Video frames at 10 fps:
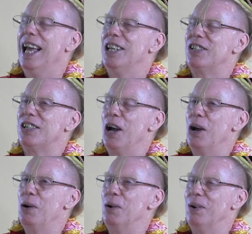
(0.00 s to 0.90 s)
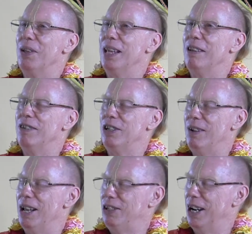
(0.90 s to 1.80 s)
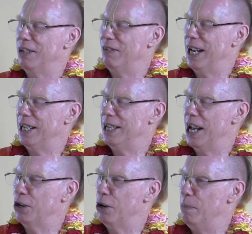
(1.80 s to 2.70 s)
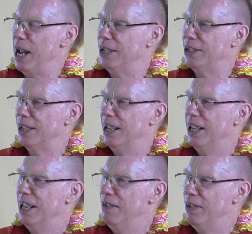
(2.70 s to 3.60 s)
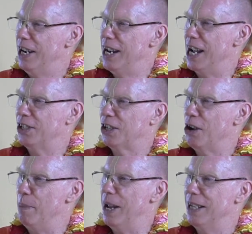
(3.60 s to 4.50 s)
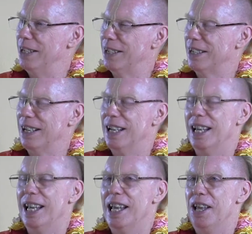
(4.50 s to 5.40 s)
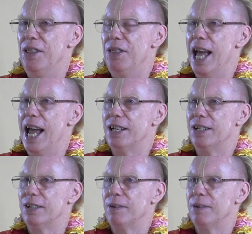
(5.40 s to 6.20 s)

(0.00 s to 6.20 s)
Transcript: So, Vishwanath Chakravarti Thakur makes a very nice comment that